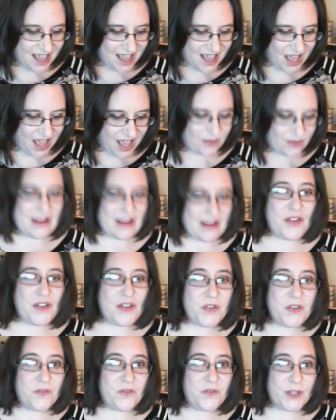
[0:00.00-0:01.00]

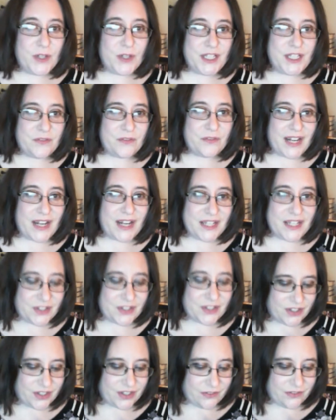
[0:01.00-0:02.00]
114 ratings
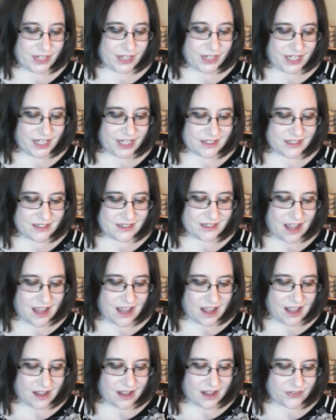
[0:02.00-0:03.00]
on Goodreads,
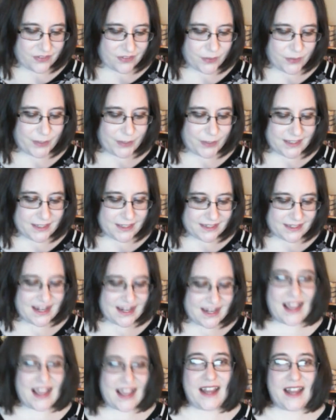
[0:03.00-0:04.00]

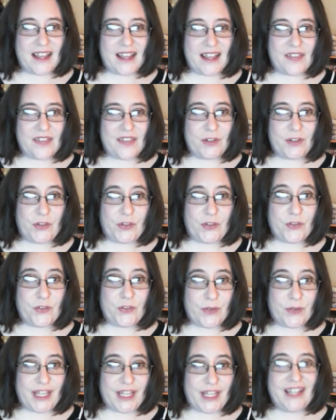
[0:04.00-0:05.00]
3.69. I gave it a
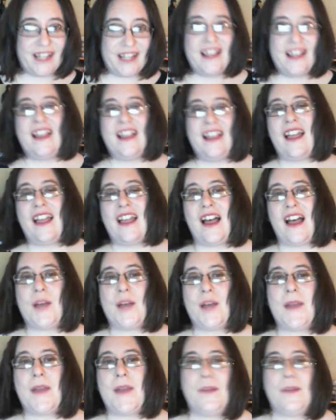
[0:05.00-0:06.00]
3.
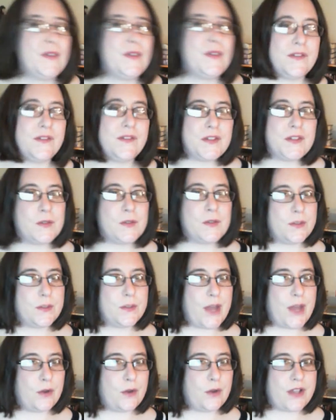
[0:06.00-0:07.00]
I believe this was
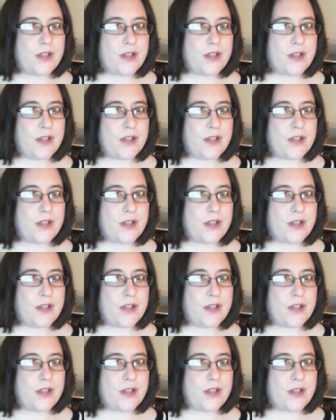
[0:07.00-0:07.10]
about